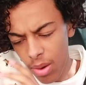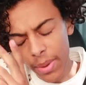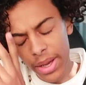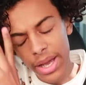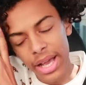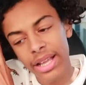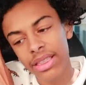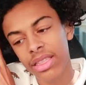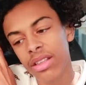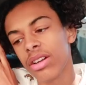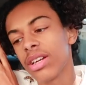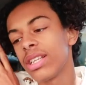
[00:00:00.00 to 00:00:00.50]
my
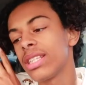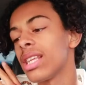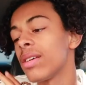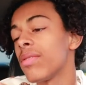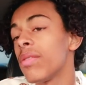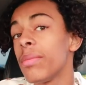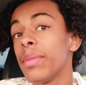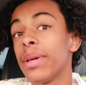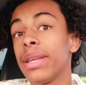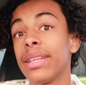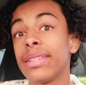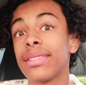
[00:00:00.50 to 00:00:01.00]
God,
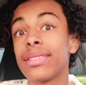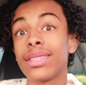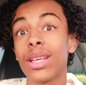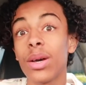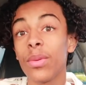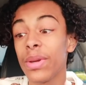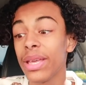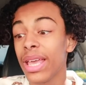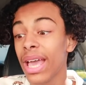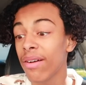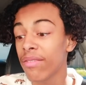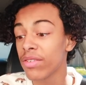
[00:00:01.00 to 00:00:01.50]
37 minutes, so
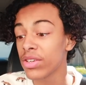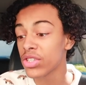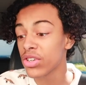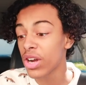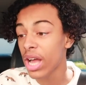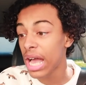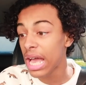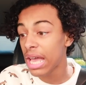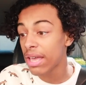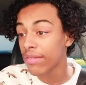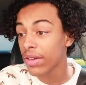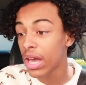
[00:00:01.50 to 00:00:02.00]
we have a
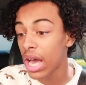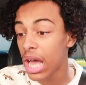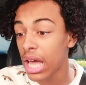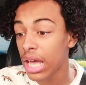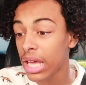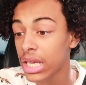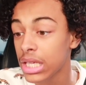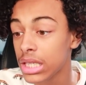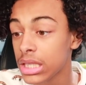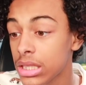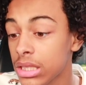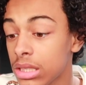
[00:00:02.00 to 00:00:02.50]
drive,
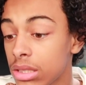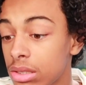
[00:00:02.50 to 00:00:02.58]
guys.